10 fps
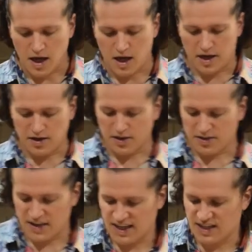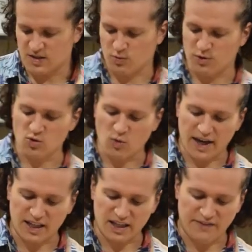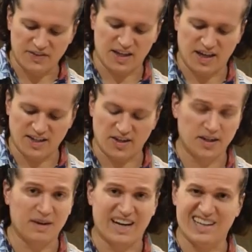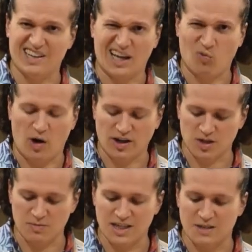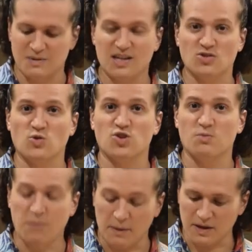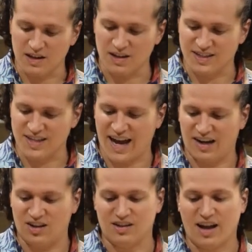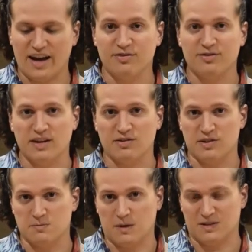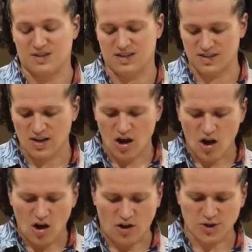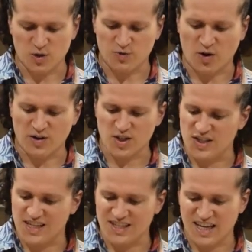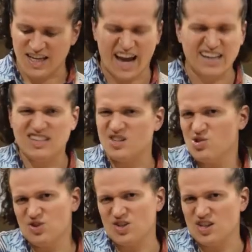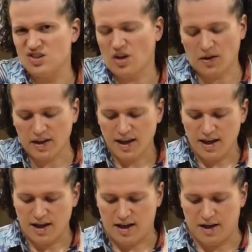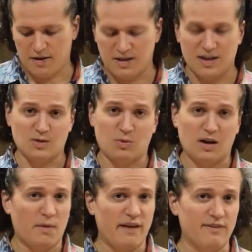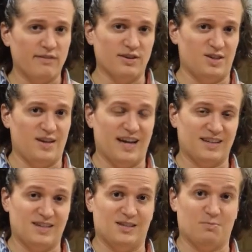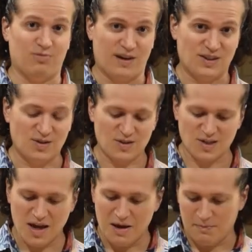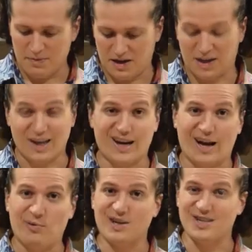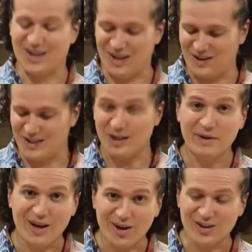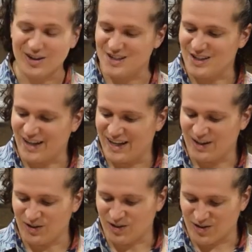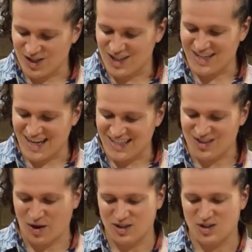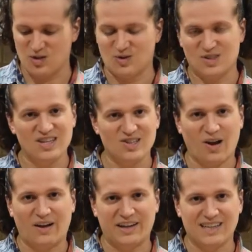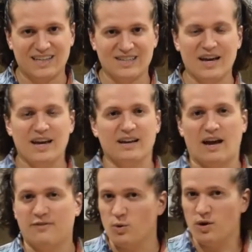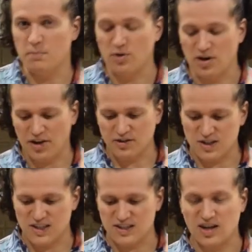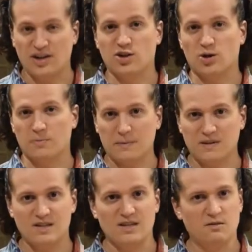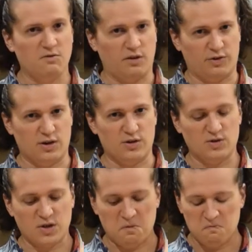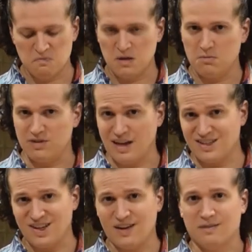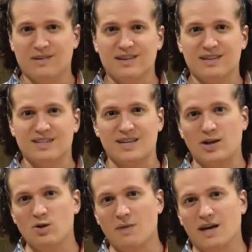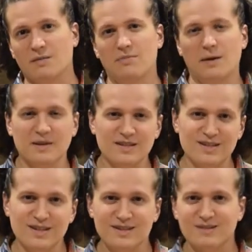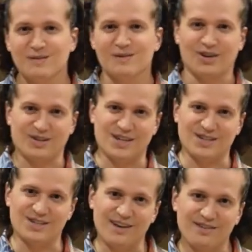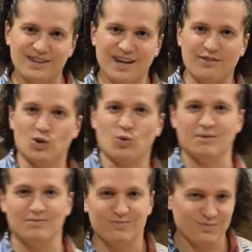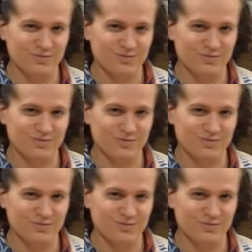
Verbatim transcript: uh, another thing is the reason why I left the guts on them and I didn't like wash them is because those pumpkin guts add a lot of flavor to these pumpkin seeds. Also, as far as seasoning, I just use sea salt uh, because one of my favorite snacks is pretzels. But again, I wanted something that was a little bit healthier, still had a little crunchy taste, so I just threw sea salt on these. Now, if you want to put other seasoning on your pumpkin seeds, feel free to do so. With that said, this is how you make pumpkin seeds. Y'all stay safe and have a good one.